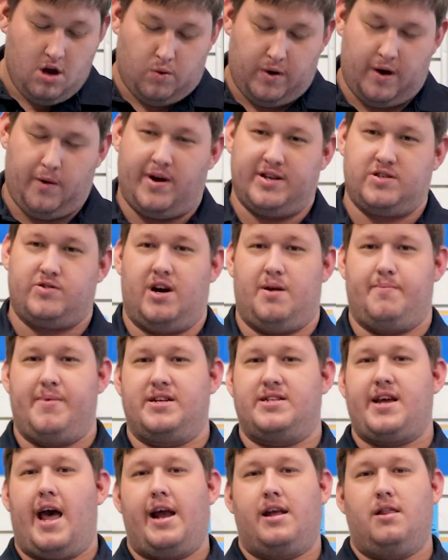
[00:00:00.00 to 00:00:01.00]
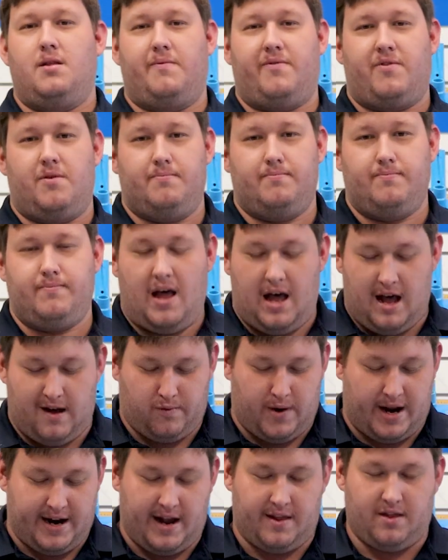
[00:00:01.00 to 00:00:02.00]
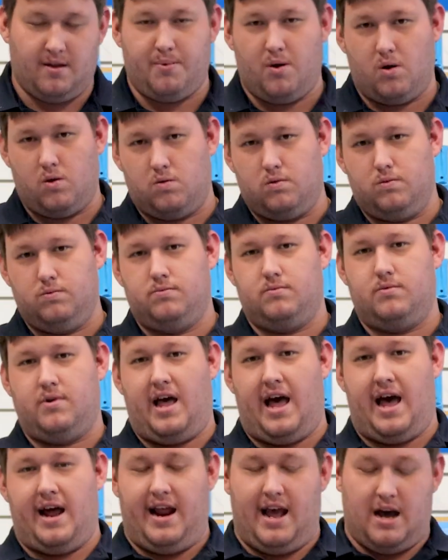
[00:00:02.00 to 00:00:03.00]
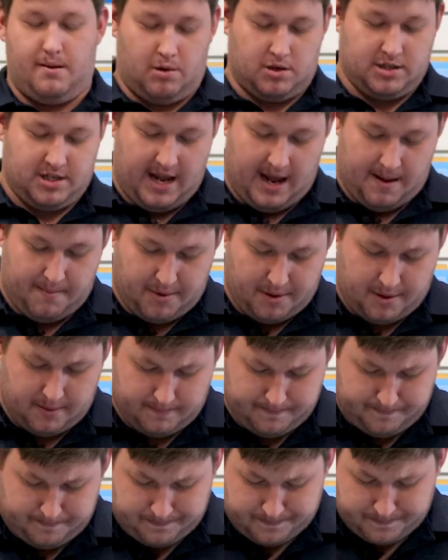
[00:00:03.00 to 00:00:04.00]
we always recommend taking them from halfway down the pool at elbow's depth.